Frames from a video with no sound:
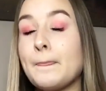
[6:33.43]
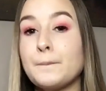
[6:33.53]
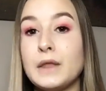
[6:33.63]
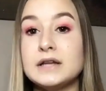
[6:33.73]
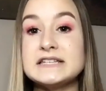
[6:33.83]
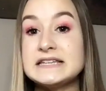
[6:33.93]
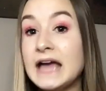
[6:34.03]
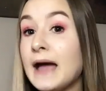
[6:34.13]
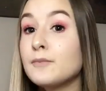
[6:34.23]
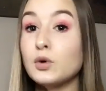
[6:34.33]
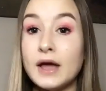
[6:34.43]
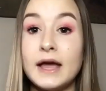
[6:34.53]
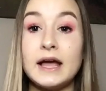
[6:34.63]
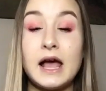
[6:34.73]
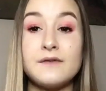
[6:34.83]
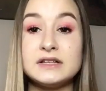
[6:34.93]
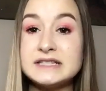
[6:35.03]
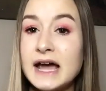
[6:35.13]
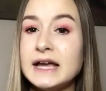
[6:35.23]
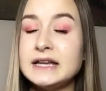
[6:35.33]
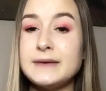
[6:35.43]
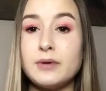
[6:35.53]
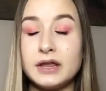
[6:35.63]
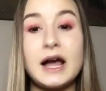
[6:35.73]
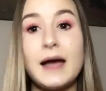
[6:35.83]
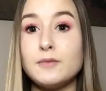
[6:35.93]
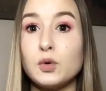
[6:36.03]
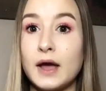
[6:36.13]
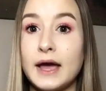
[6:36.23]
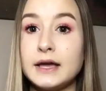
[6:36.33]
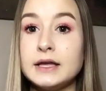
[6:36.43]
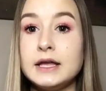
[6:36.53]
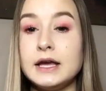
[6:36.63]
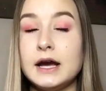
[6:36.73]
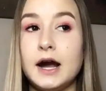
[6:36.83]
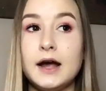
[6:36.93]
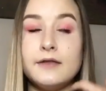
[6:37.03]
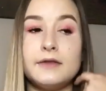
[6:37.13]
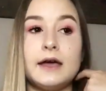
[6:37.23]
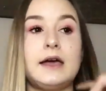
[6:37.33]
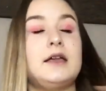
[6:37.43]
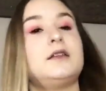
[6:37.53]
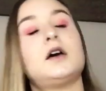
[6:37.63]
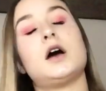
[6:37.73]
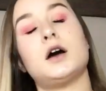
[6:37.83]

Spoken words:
And I was like, "Yeah, I'm okay. I have anxiety, but, like, I'm okay." And then,